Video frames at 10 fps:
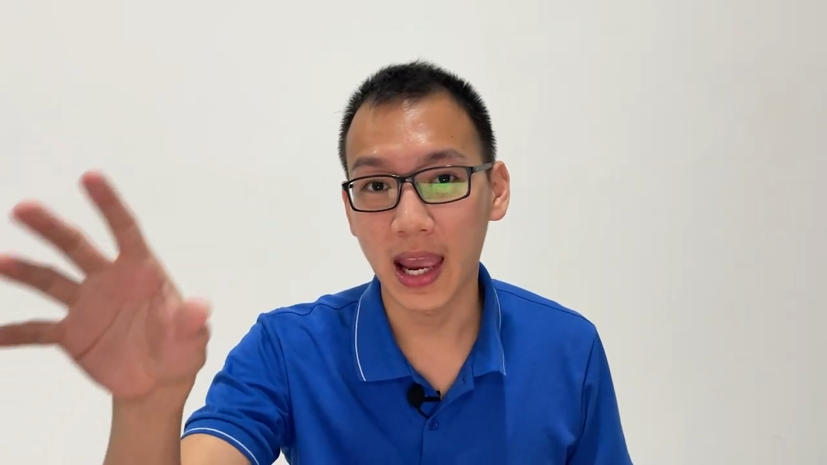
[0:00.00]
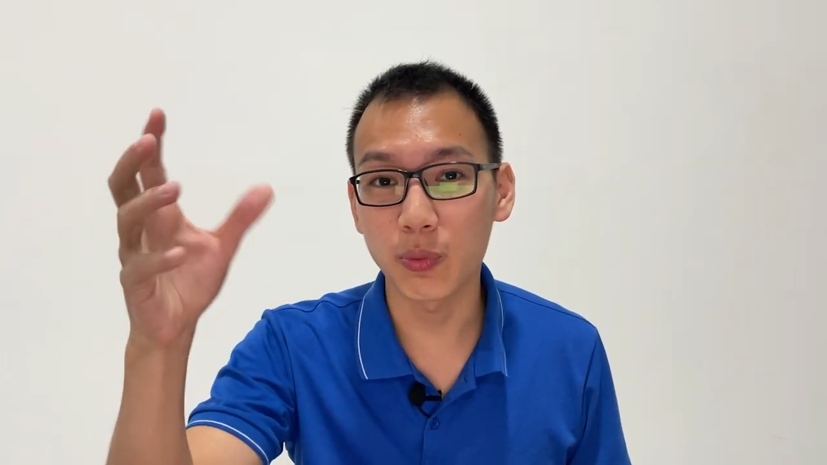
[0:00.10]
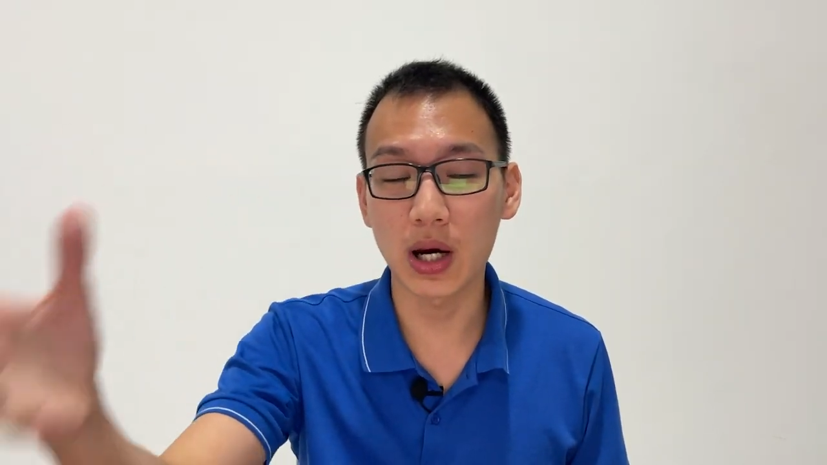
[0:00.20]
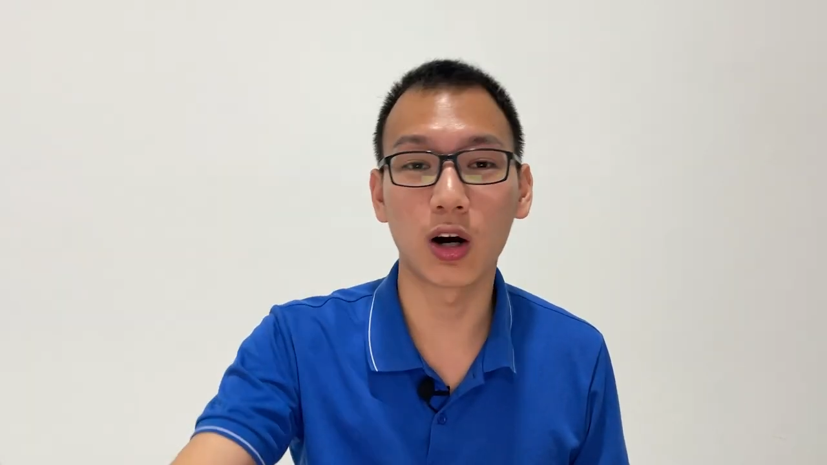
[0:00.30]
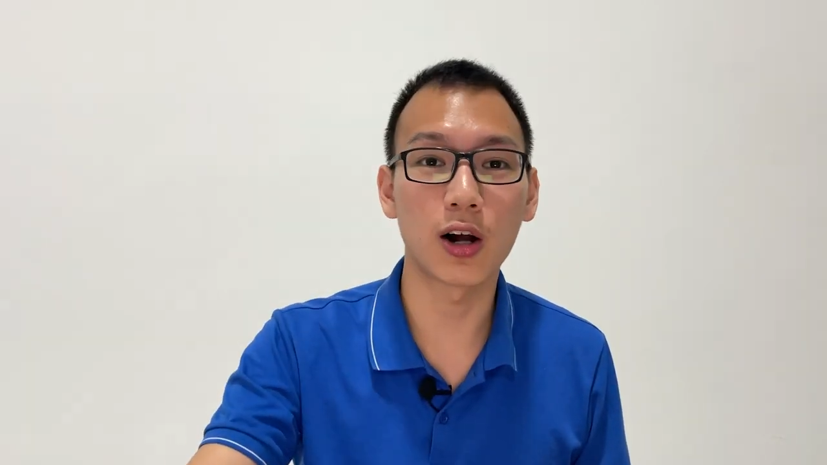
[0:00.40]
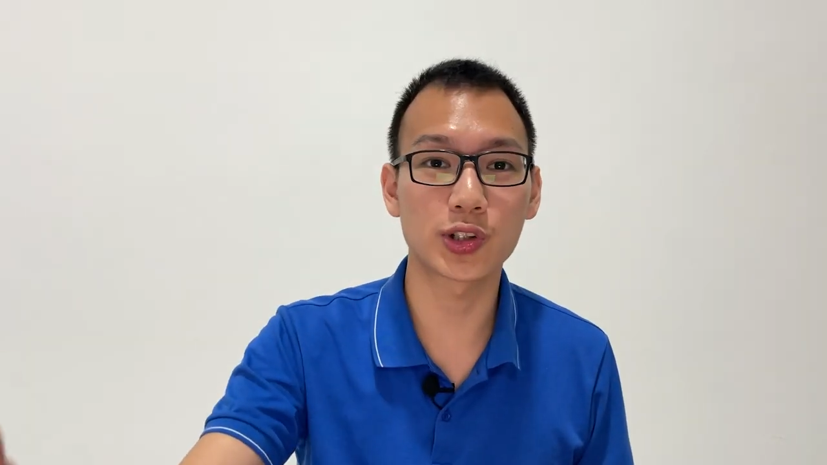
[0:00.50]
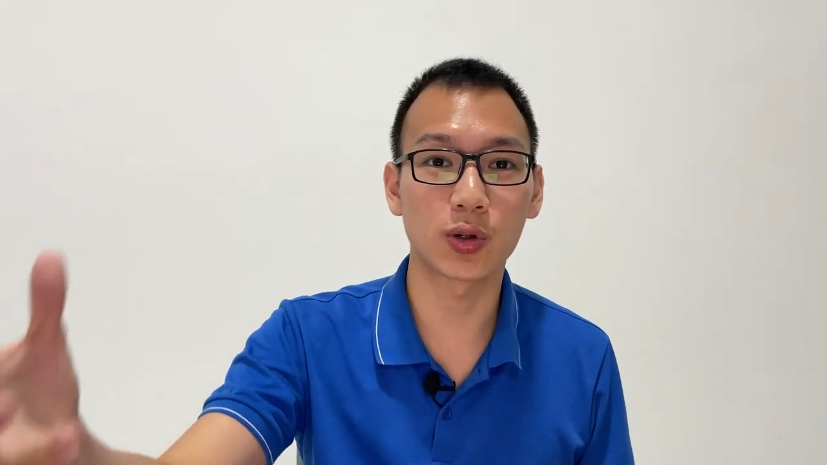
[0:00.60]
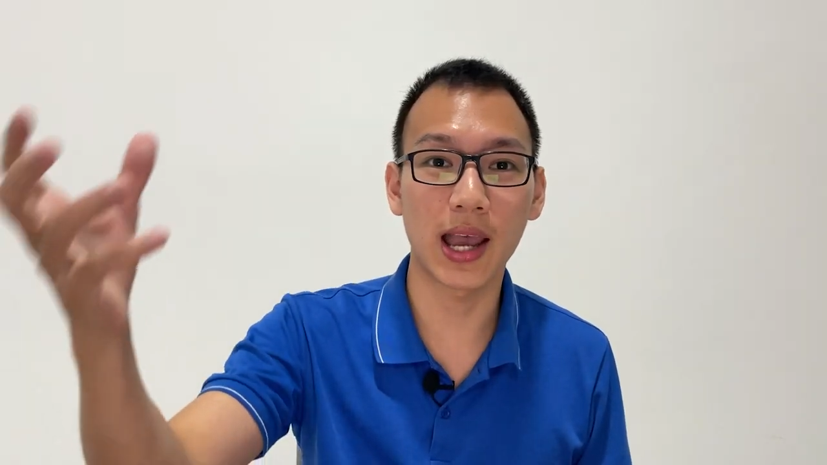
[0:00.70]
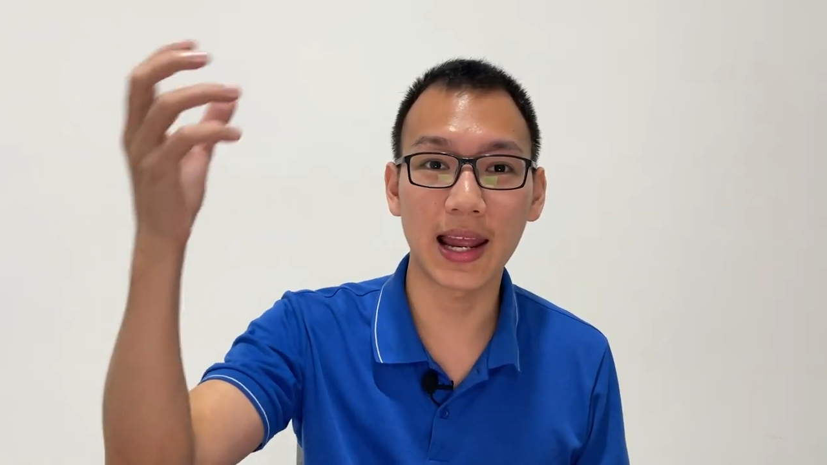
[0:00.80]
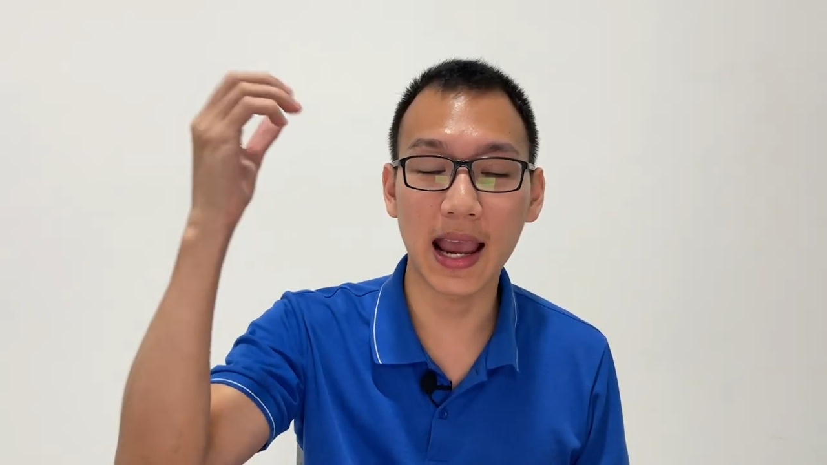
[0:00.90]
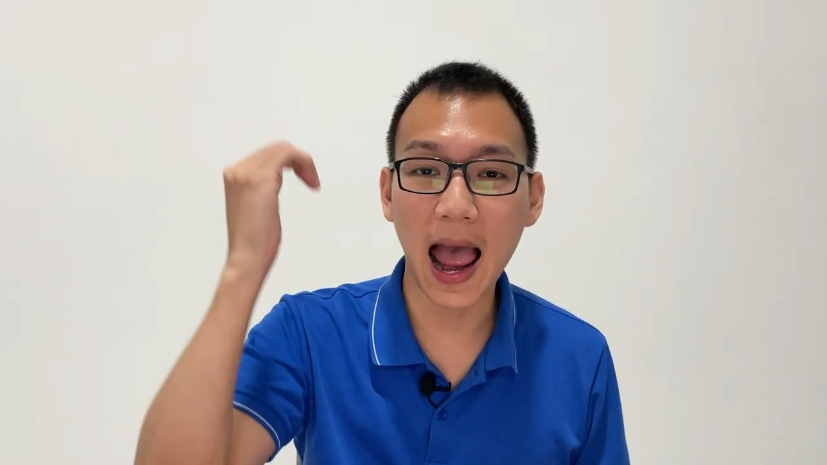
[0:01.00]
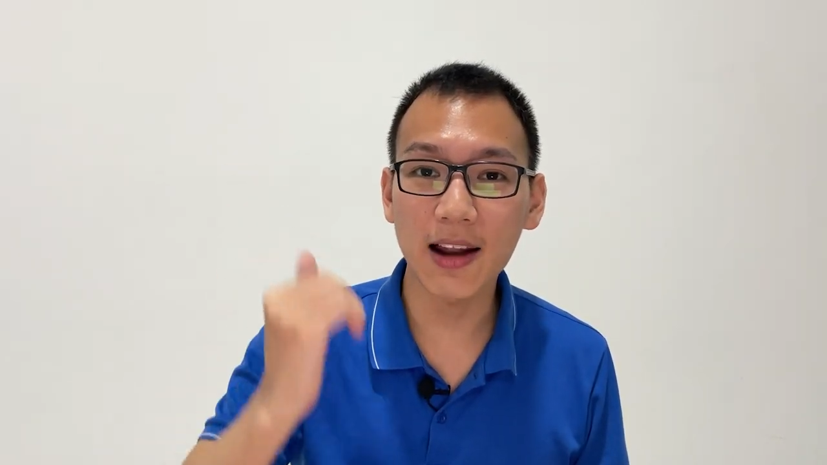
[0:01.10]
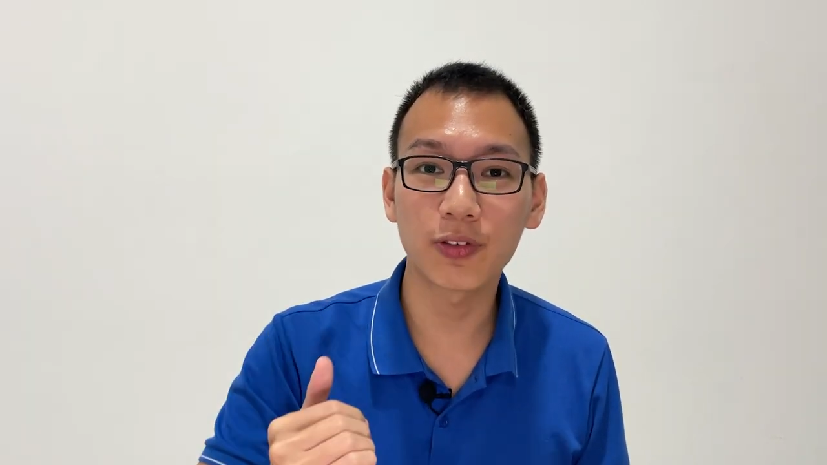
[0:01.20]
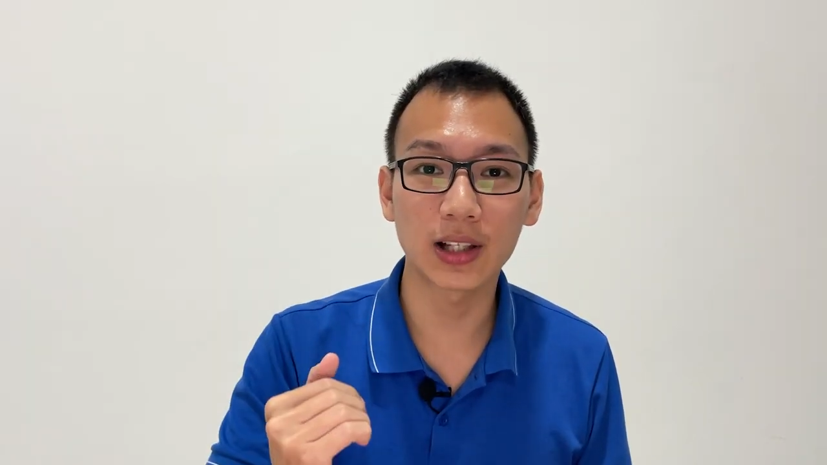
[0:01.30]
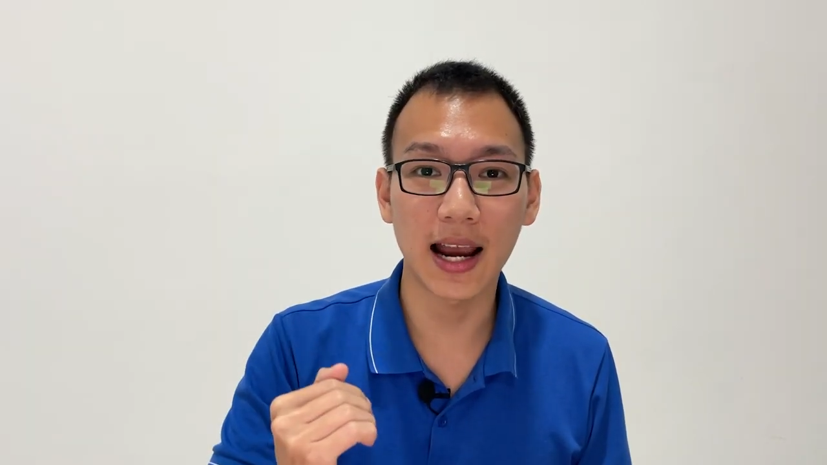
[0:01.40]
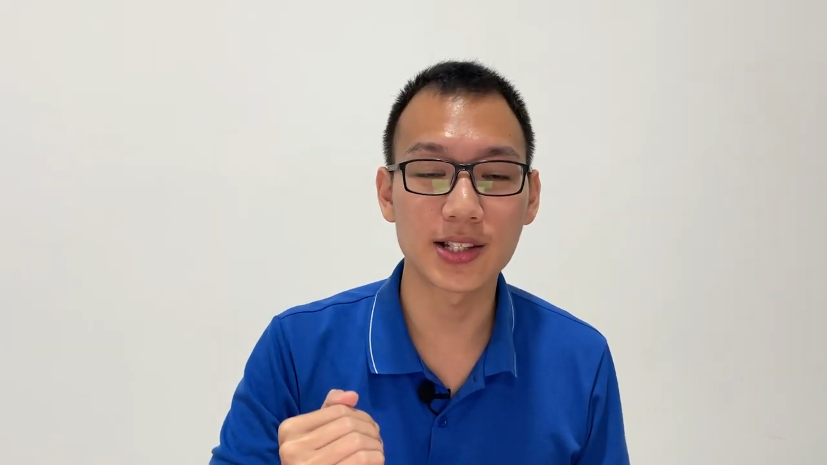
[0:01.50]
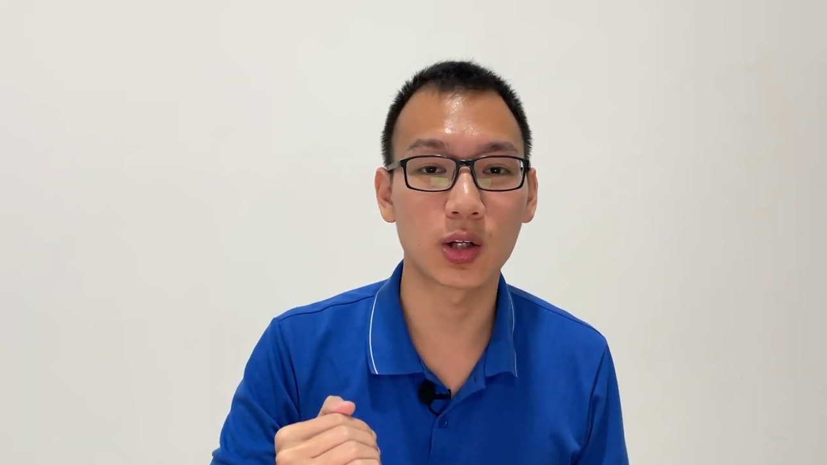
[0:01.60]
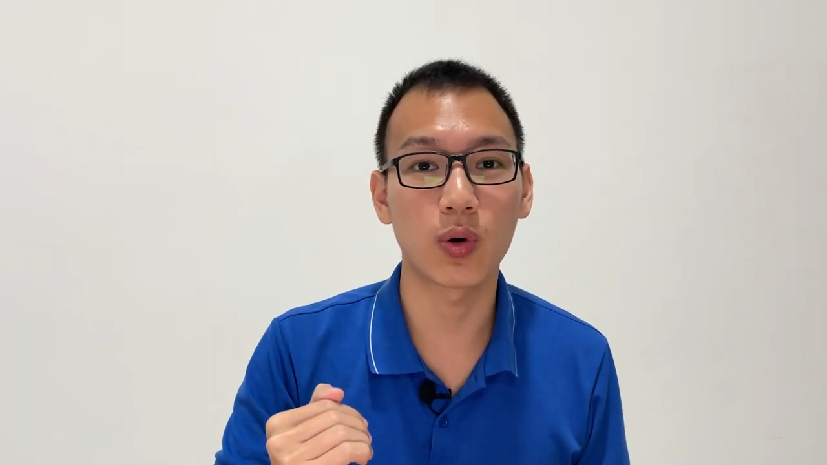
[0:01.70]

and we are also getting advertising